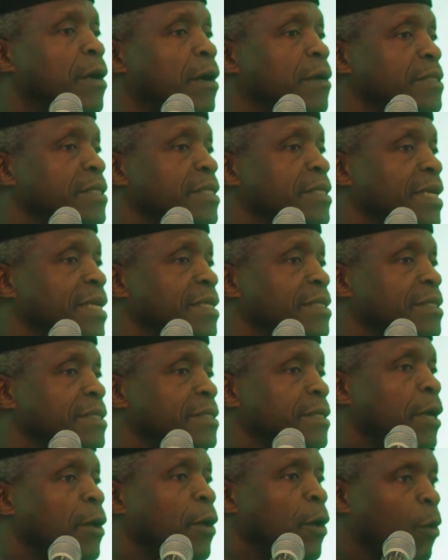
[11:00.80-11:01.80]

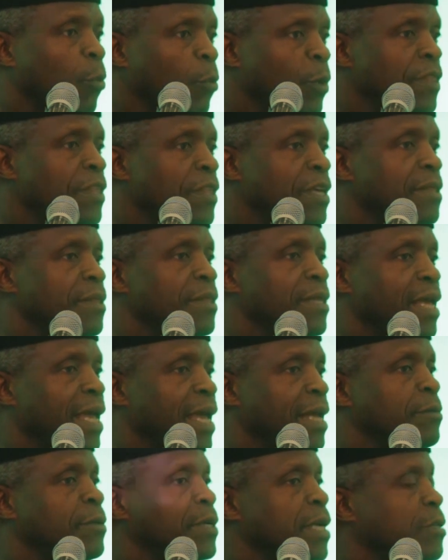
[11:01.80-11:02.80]
contents within the
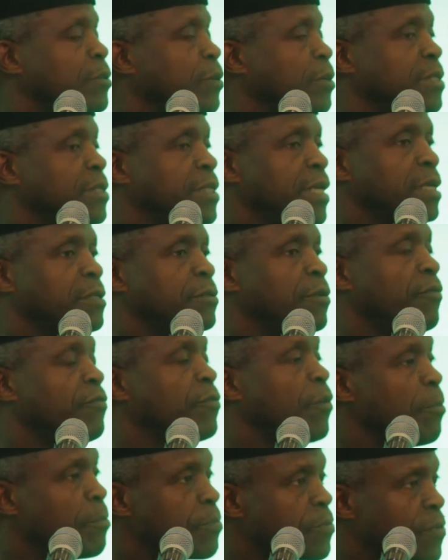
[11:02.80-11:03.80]
education sector,
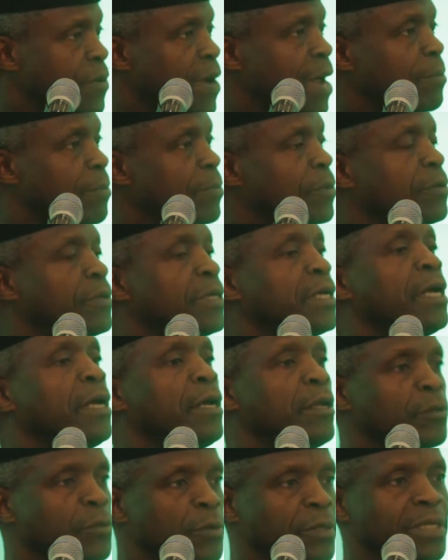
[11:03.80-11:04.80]
from primary
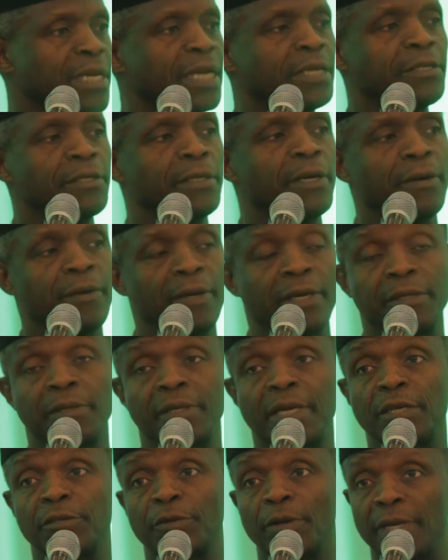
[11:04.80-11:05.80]
to tertiary
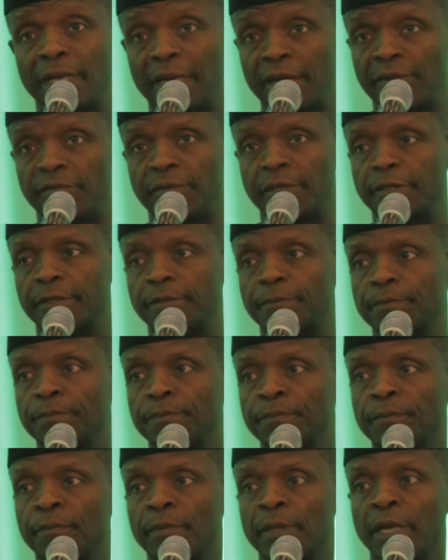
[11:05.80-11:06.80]
education levels.
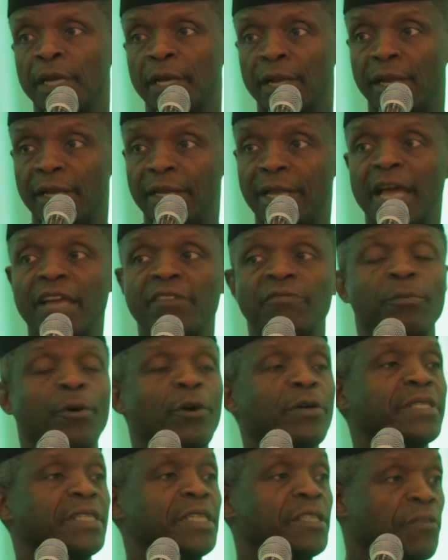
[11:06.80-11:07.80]

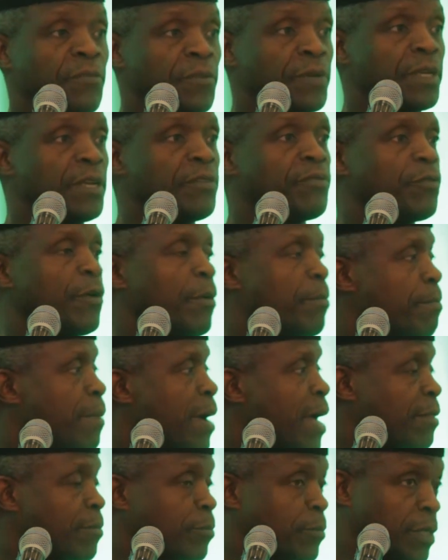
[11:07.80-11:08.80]
LifeBox is free from
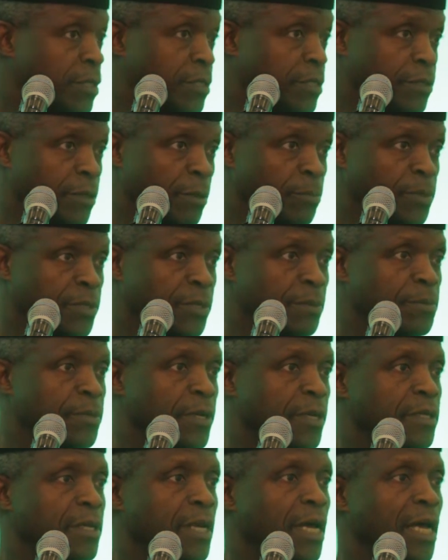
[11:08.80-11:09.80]
bandwidth
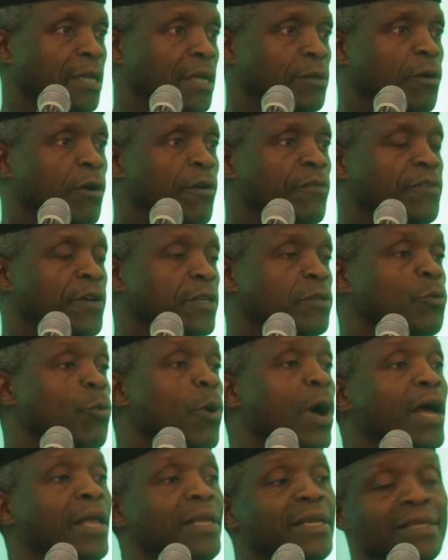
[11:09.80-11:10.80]
subscription and offers
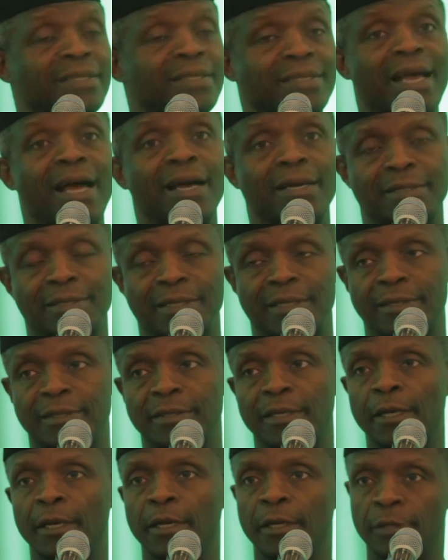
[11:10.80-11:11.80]
wireless
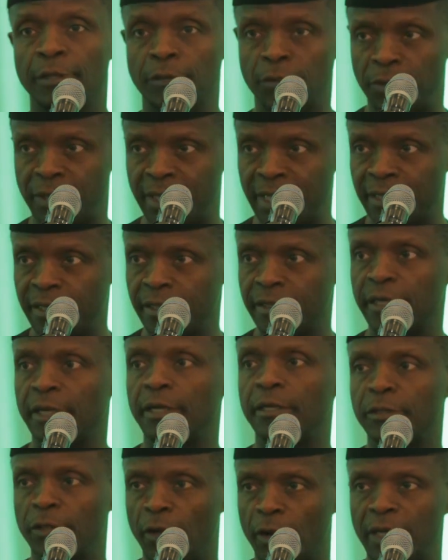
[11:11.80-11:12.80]
access to
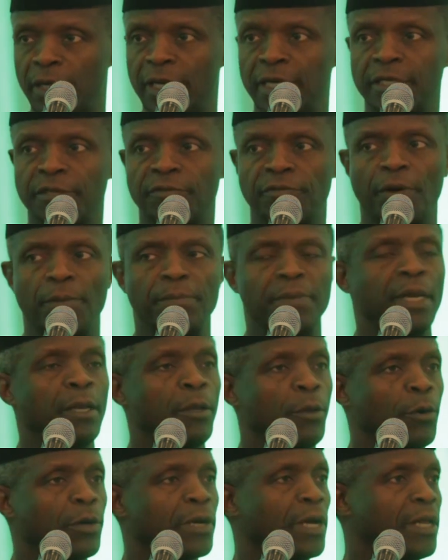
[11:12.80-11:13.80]
digital knowledge from a
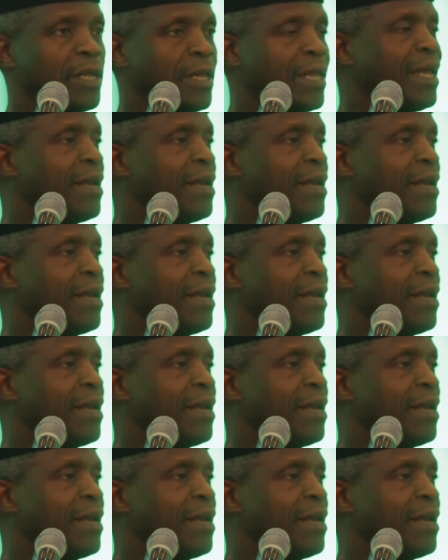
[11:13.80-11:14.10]
local